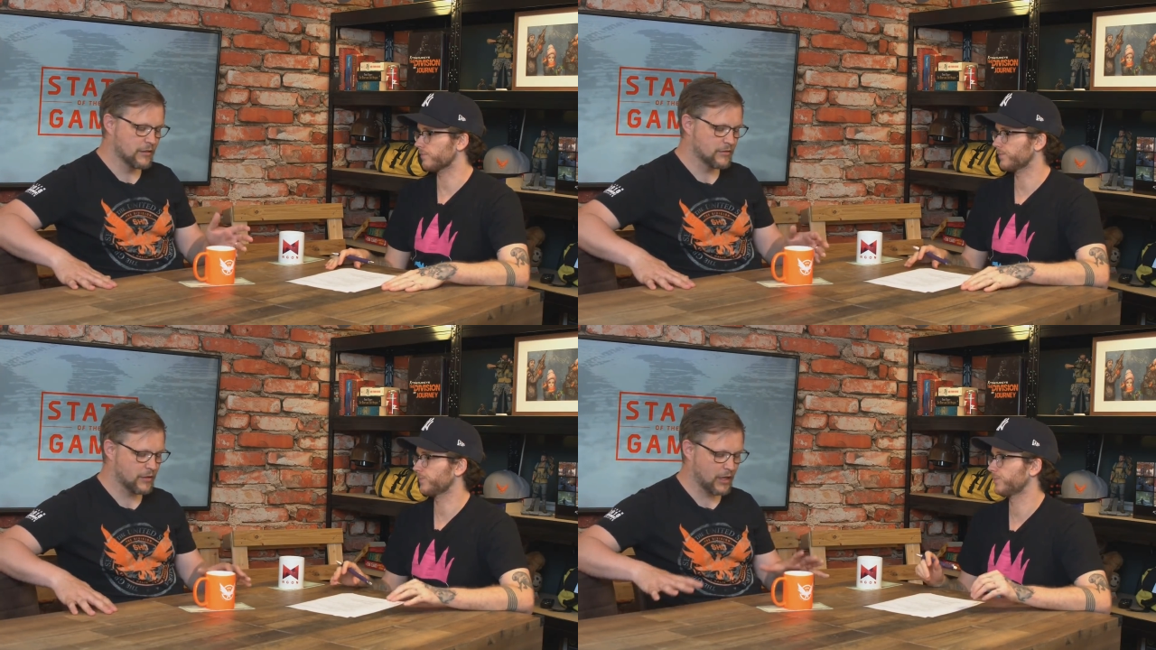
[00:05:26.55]

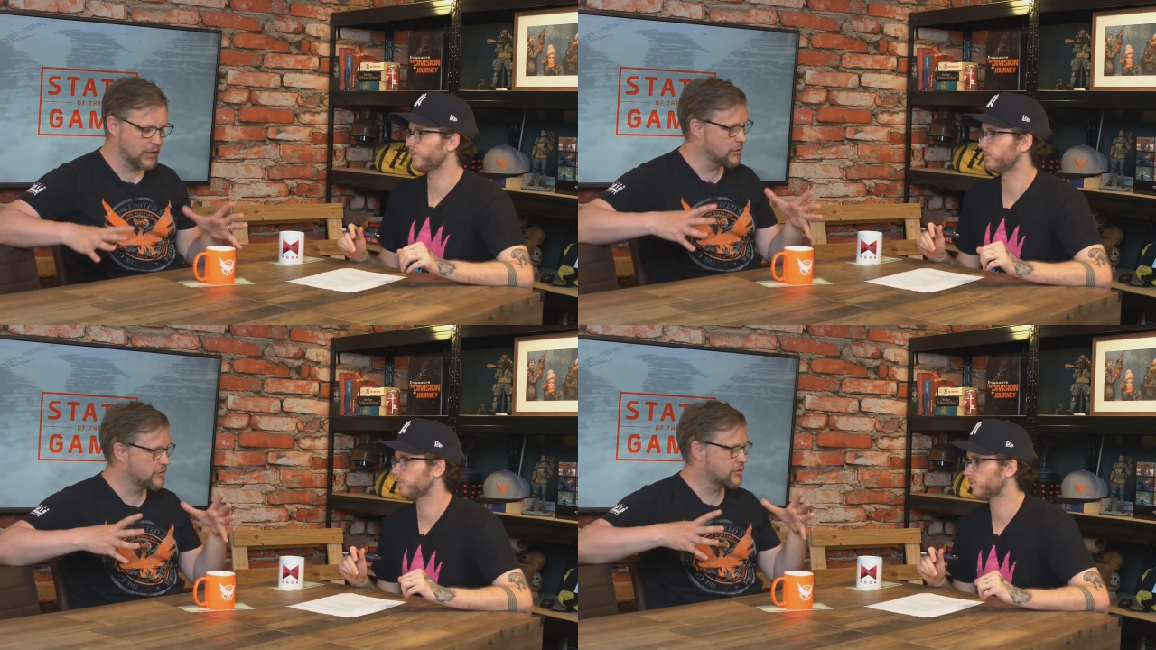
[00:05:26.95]
Speaker 1: So the
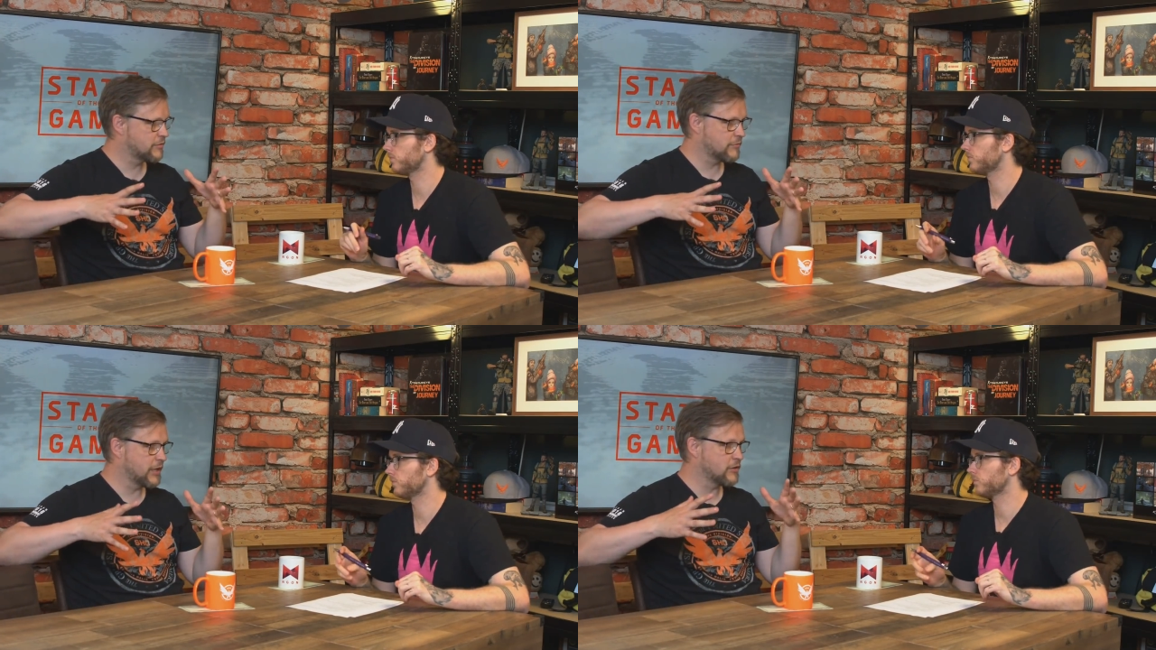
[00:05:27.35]
gunners
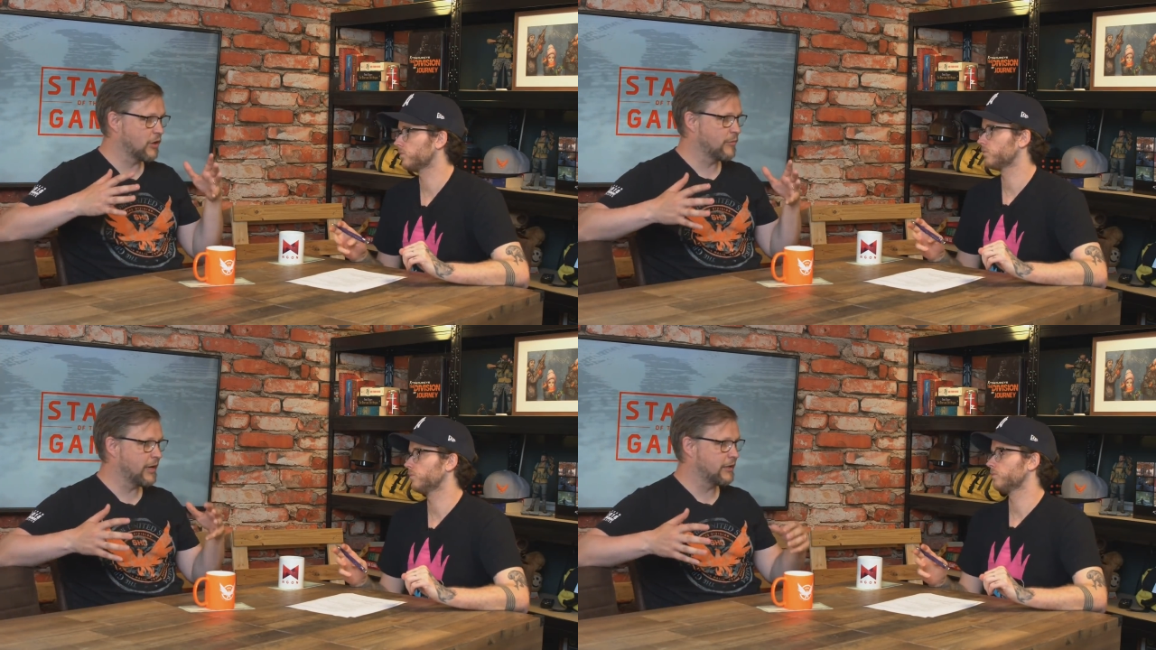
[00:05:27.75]
is
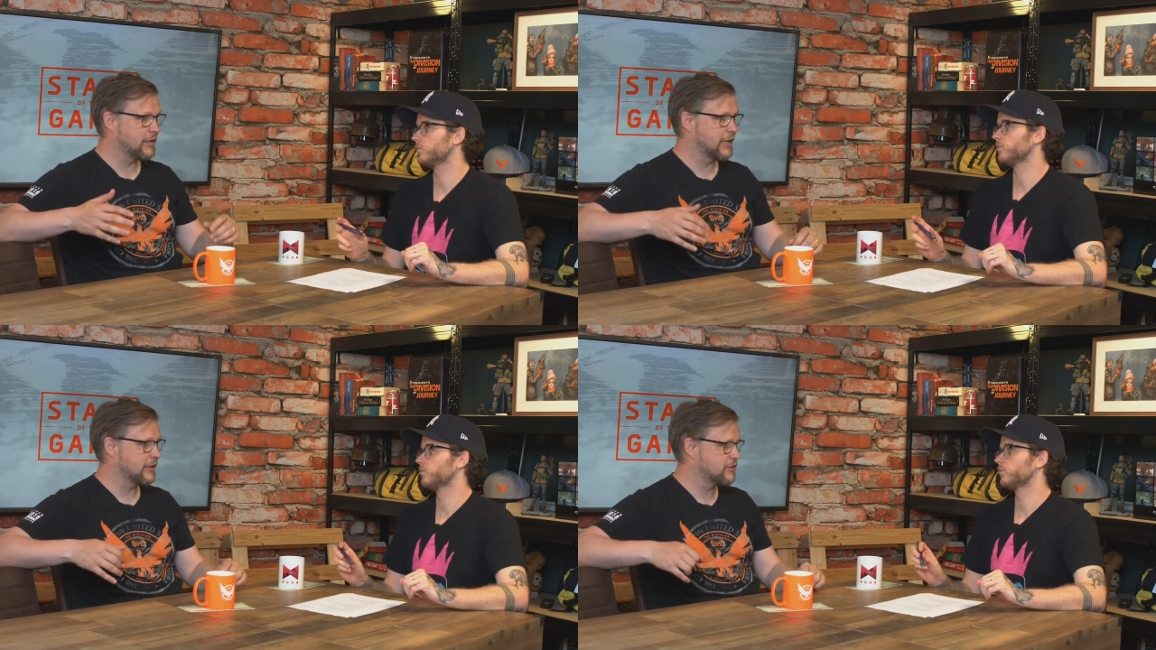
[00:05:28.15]
all about
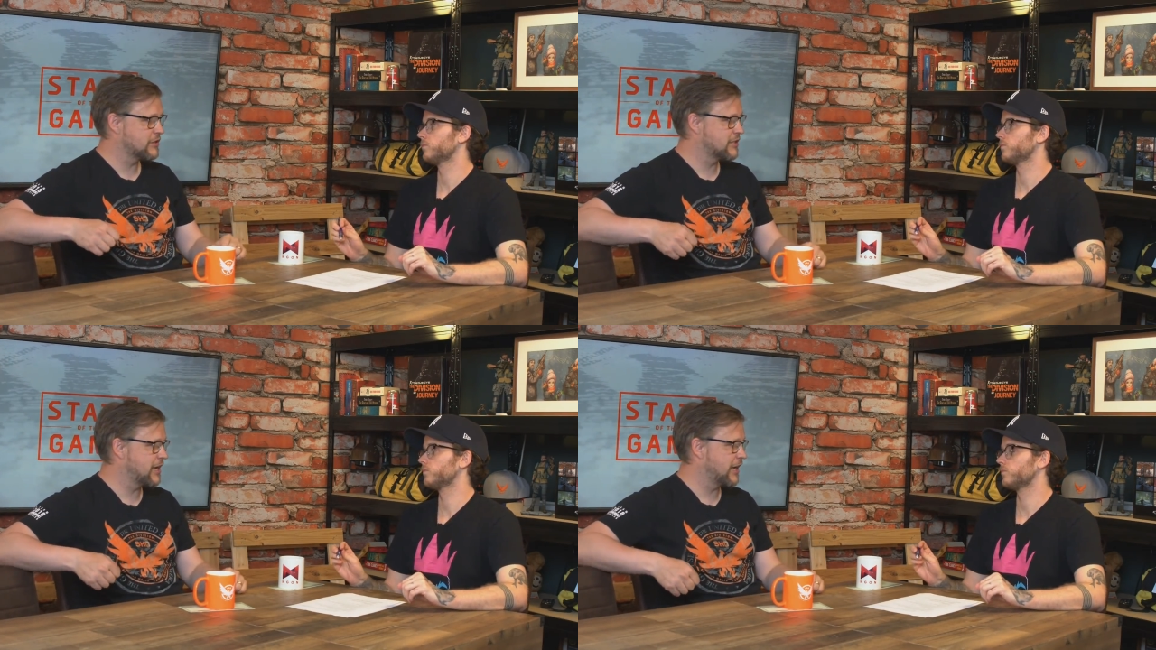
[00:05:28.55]
like
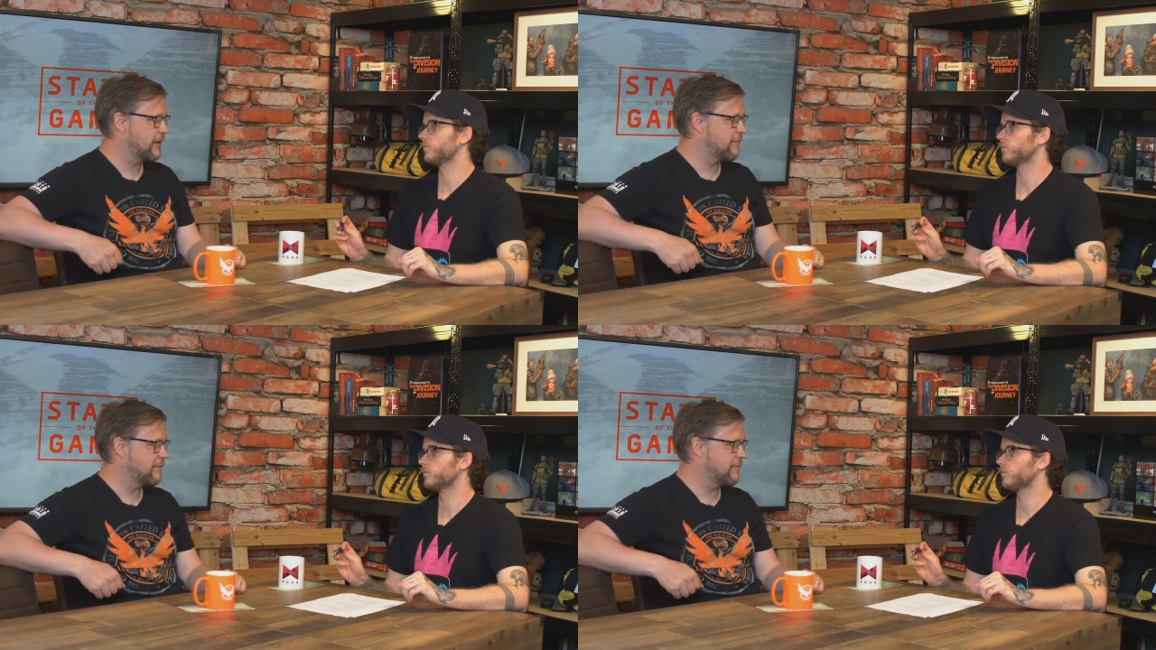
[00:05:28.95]
sustained